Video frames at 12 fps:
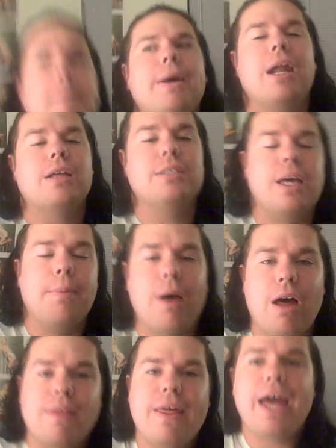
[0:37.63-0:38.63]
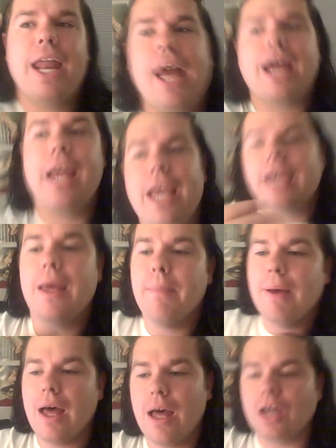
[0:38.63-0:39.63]
But on top of all that, I
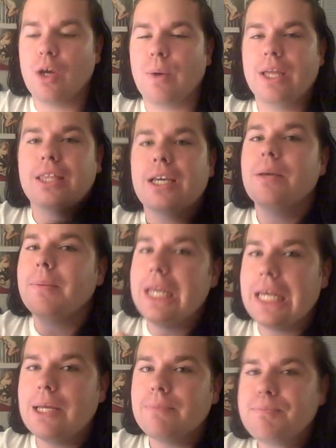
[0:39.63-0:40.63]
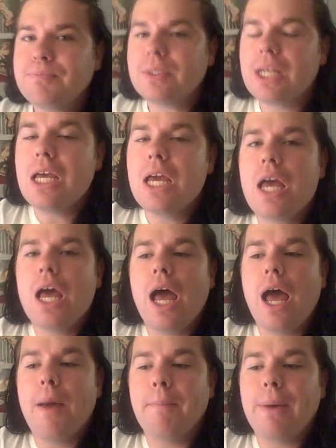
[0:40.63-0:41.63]
am uh, quite the comedian.
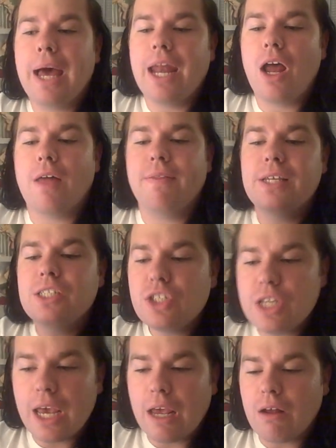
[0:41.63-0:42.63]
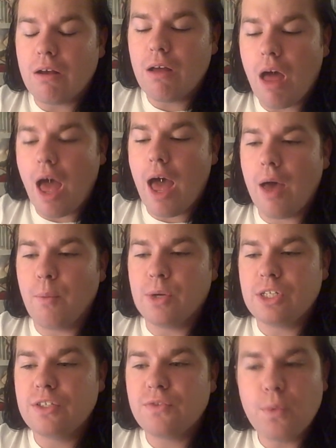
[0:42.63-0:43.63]
But on this channel, um,
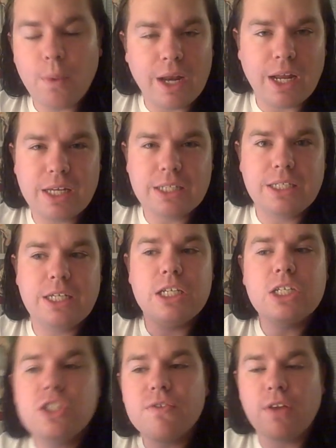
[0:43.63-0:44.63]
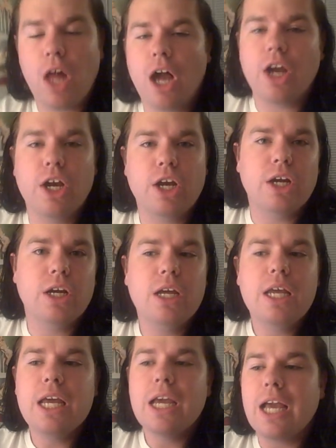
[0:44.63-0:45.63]
which is for us, each vlogger
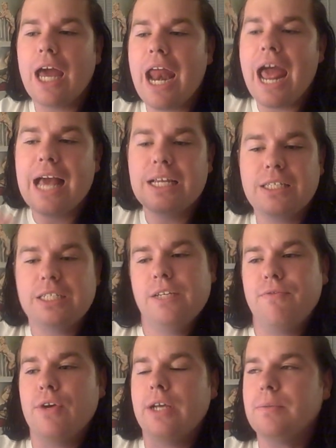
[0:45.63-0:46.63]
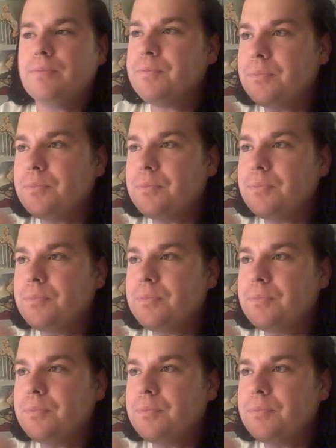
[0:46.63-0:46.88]
kind of has a different